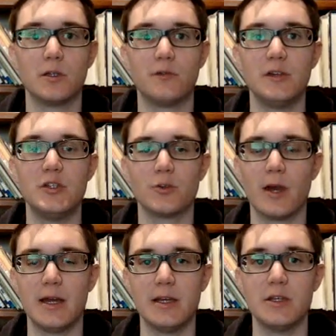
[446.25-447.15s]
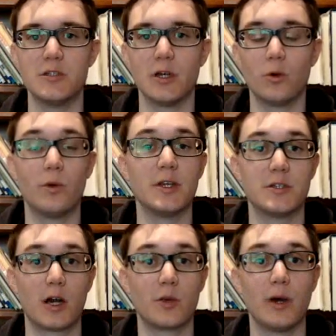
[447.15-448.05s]
featurette is when they
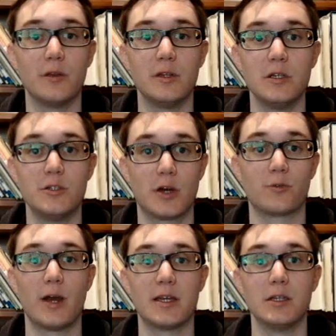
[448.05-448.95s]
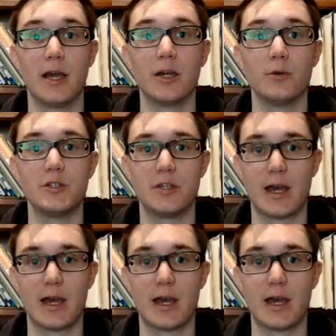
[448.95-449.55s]
talk about the Dothraki language.